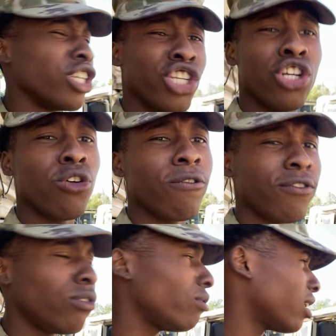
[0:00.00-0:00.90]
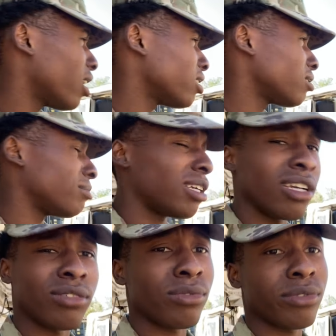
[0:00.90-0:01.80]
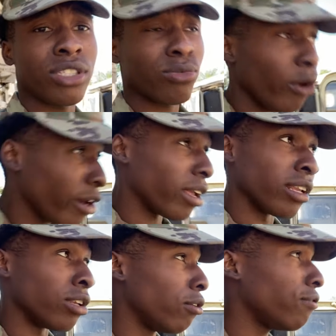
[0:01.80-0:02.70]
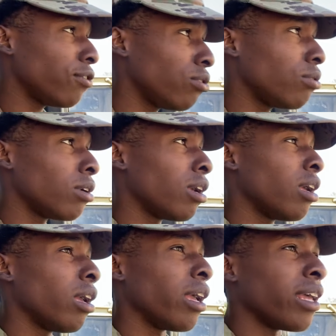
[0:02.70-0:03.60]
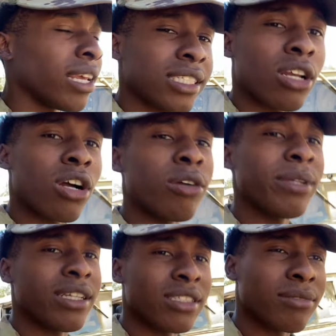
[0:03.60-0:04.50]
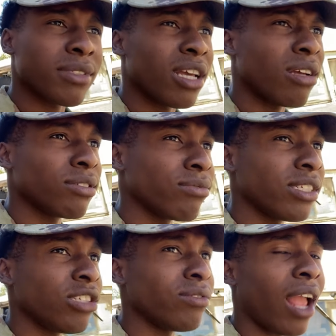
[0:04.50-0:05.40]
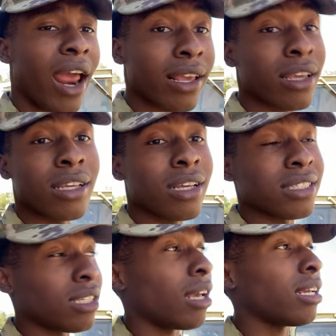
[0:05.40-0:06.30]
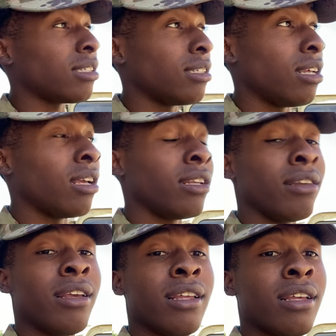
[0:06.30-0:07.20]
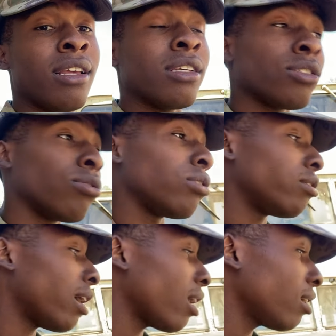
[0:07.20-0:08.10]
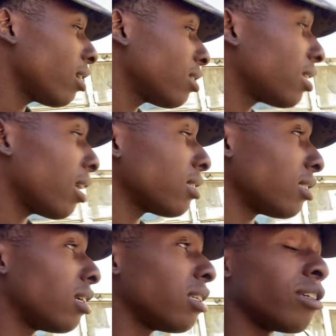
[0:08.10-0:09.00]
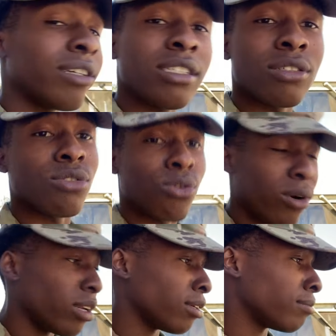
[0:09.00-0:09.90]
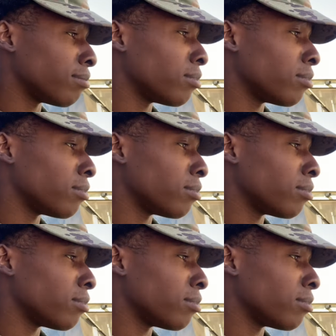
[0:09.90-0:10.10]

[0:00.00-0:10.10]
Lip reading: No food, guys, because we were just working. No food. And that's how the Army is sometimes when you got to get a task done. So you got to get the task done. There is no quitting.